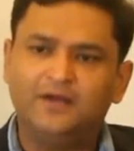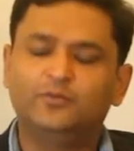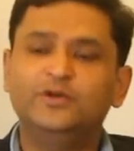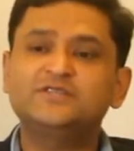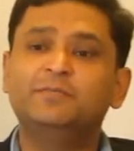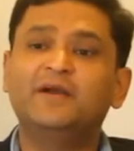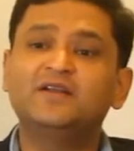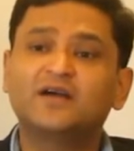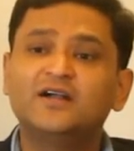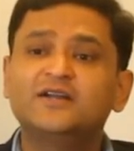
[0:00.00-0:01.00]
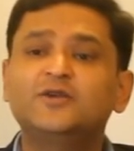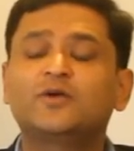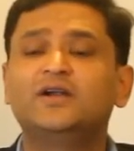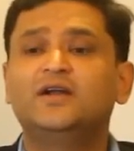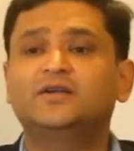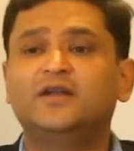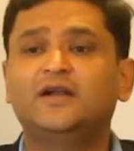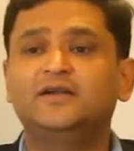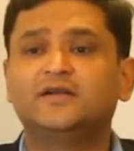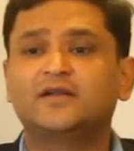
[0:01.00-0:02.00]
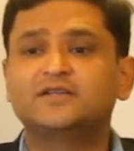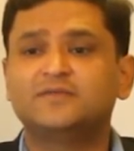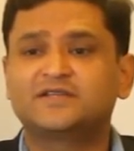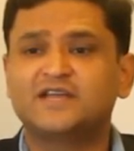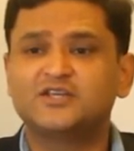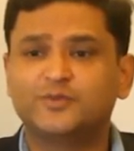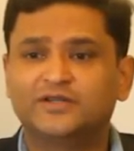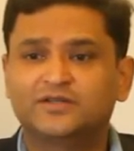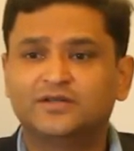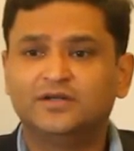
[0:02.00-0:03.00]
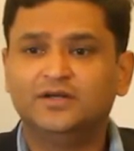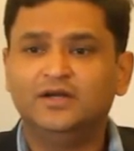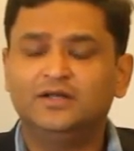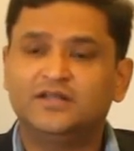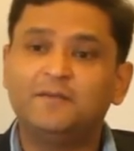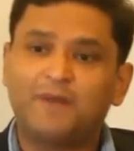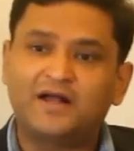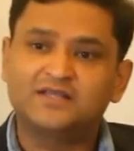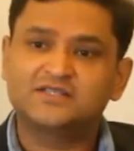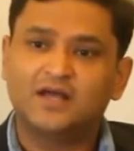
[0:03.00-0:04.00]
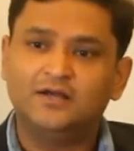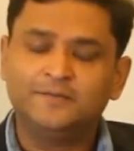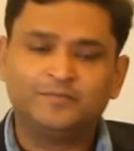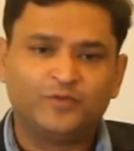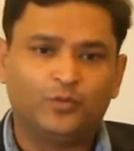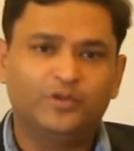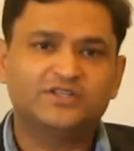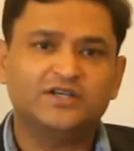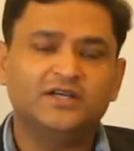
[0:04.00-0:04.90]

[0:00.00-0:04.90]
And which better country to conduct an anti-terrorism exercise with than Pakistan, which